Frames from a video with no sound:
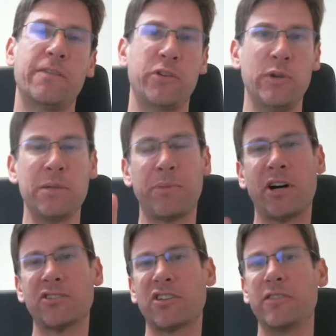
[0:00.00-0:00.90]
if you hit
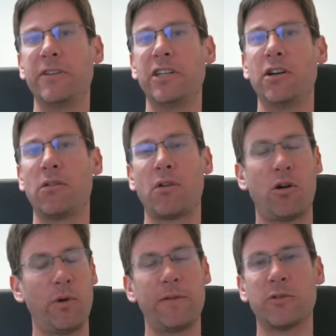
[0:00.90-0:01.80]
pause on the video,
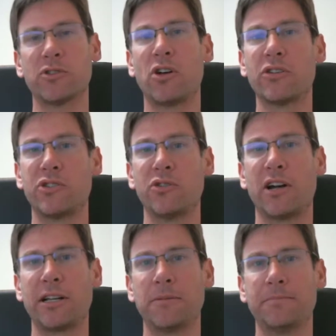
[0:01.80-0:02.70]
I'll wait for as long as you'd
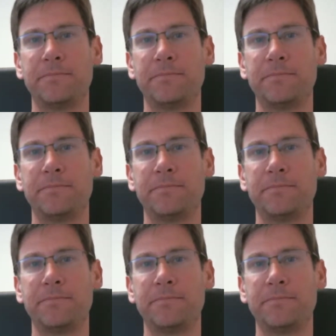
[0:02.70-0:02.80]
like.